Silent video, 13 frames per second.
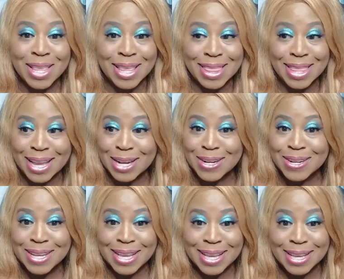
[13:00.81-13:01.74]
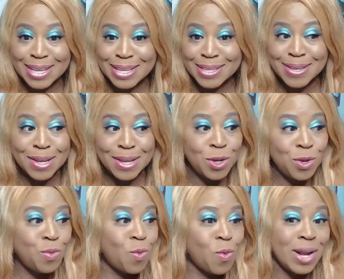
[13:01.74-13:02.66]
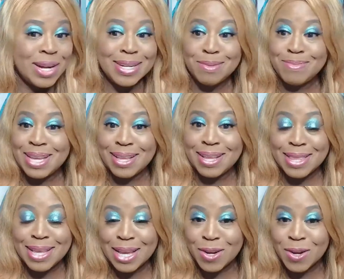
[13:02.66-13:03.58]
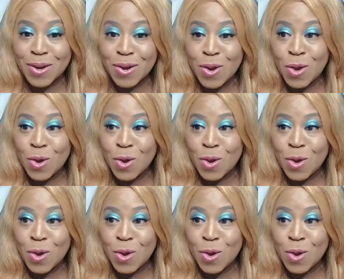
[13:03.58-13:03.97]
theater kids who wanted to be in theater